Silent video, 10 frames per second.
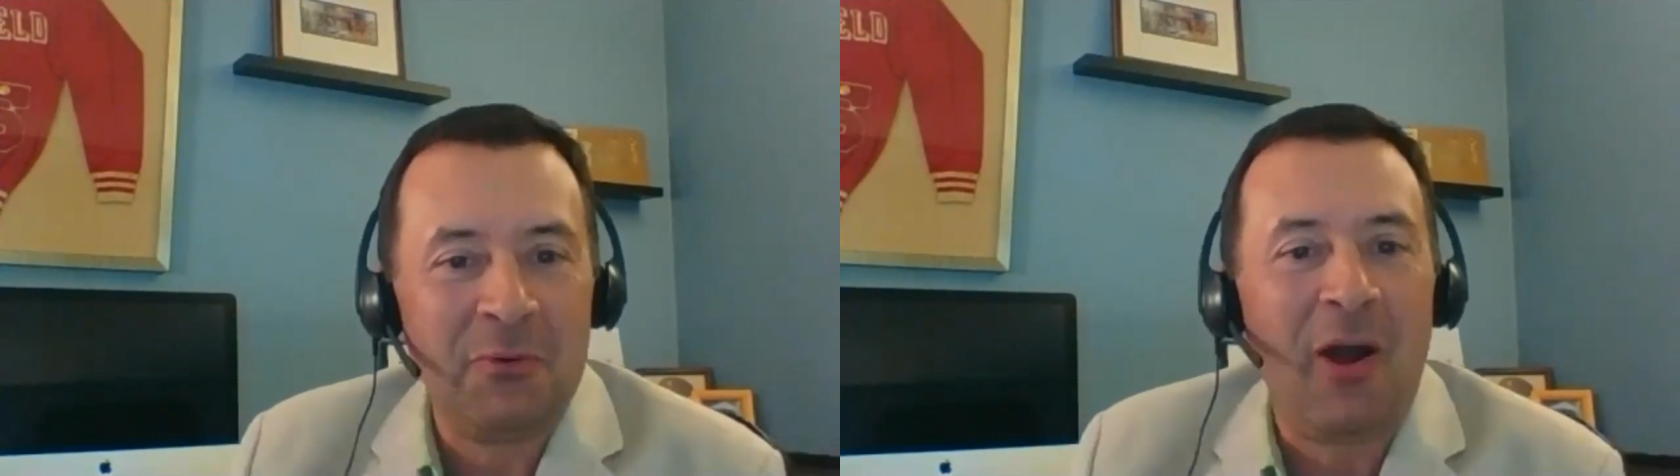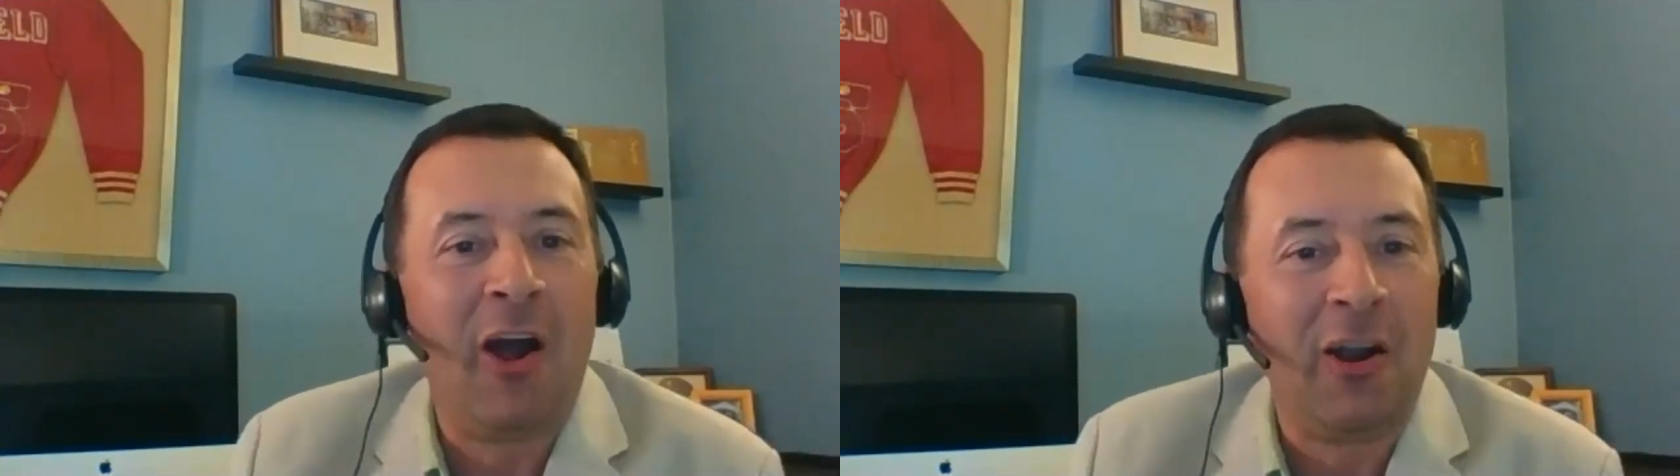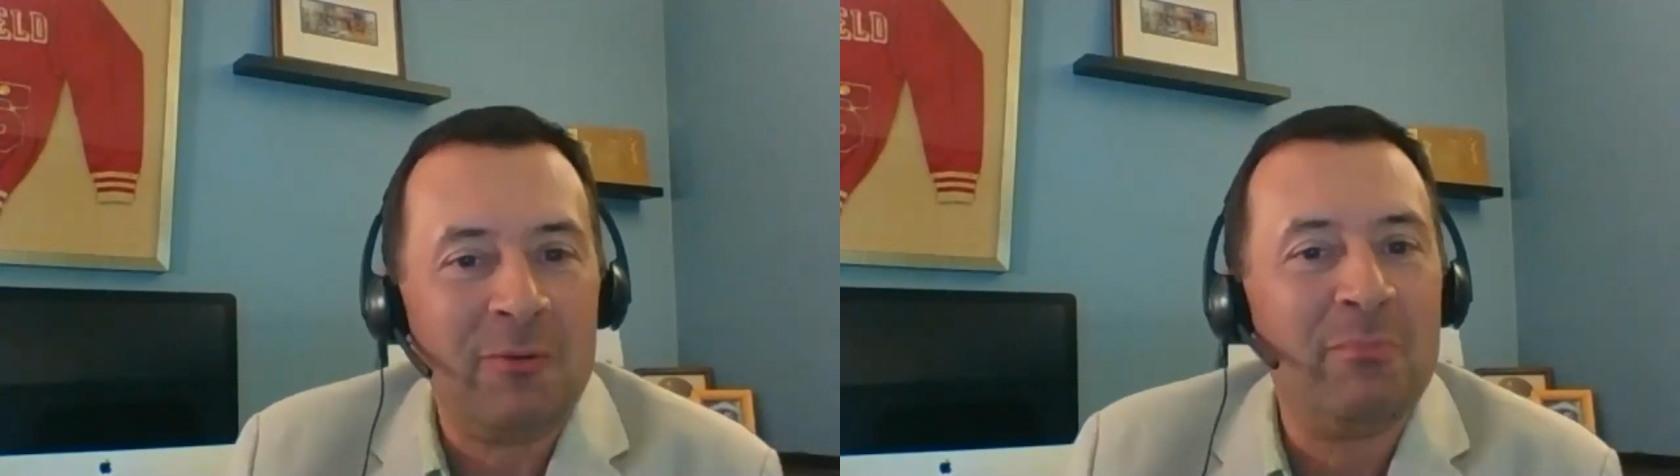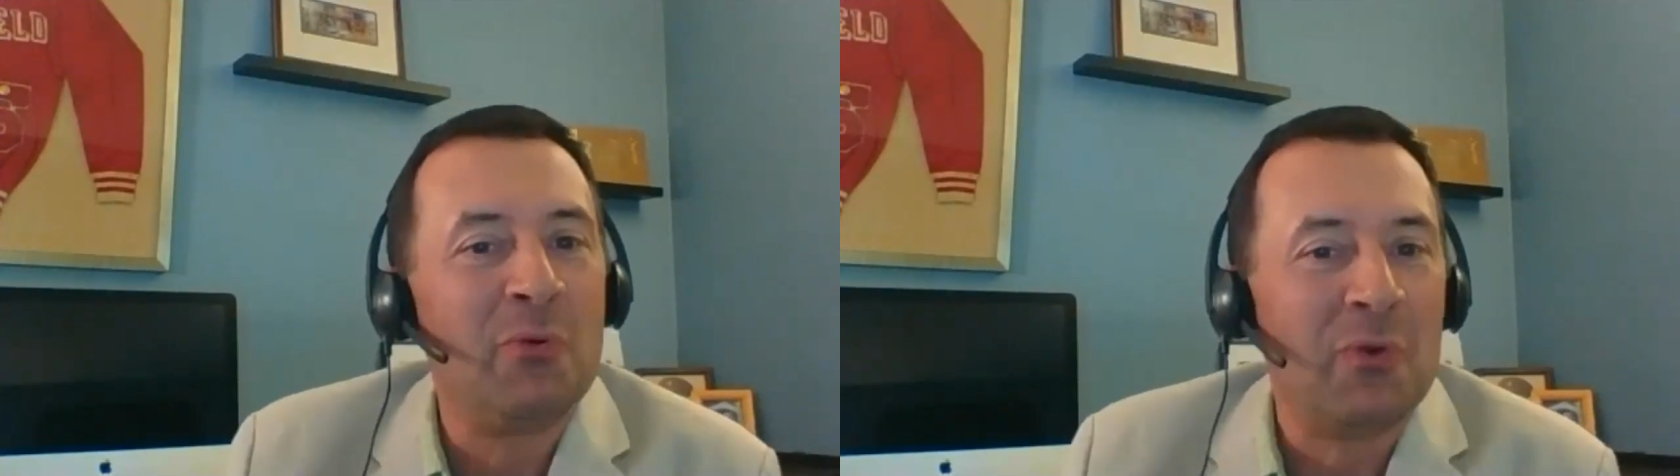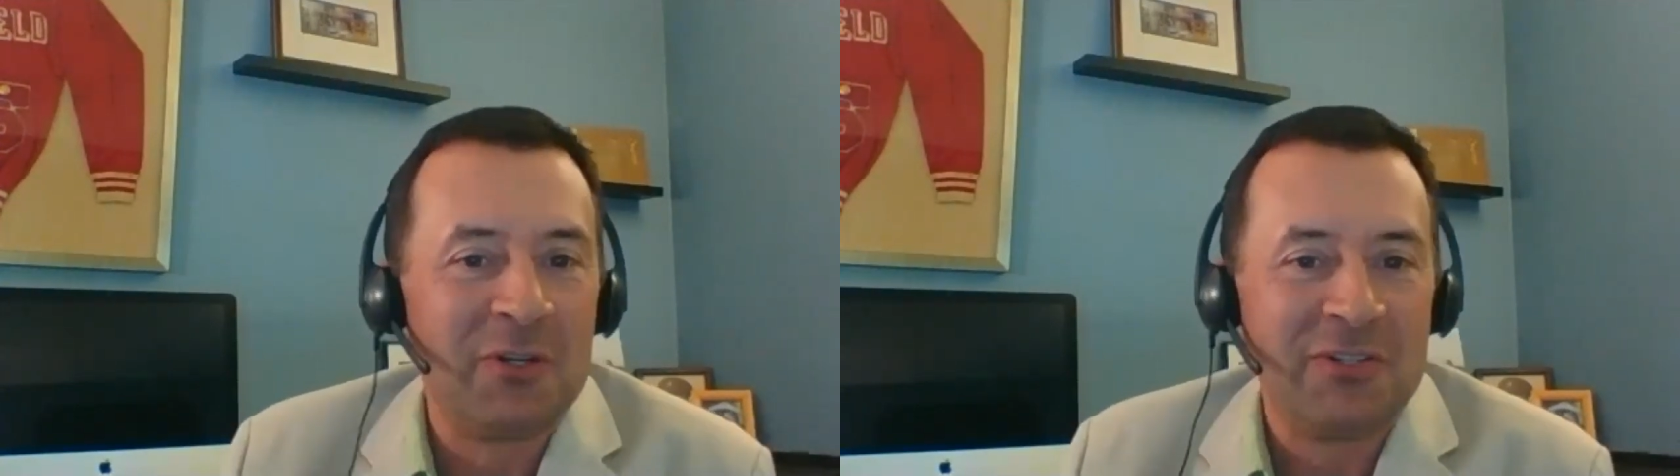hard
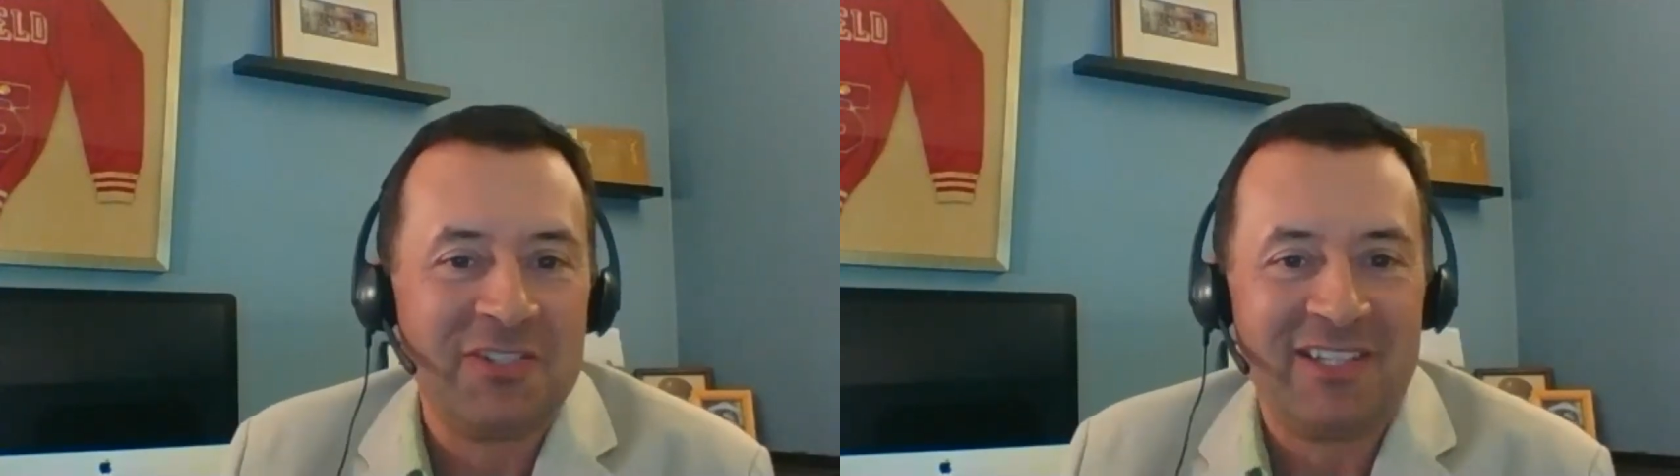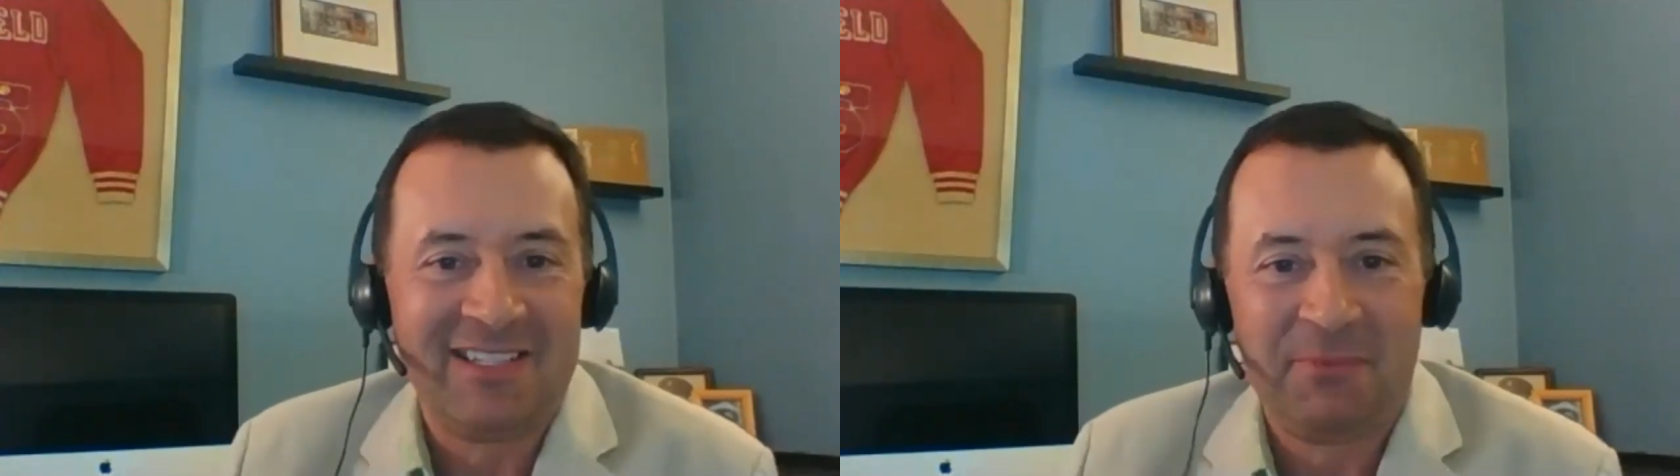boards is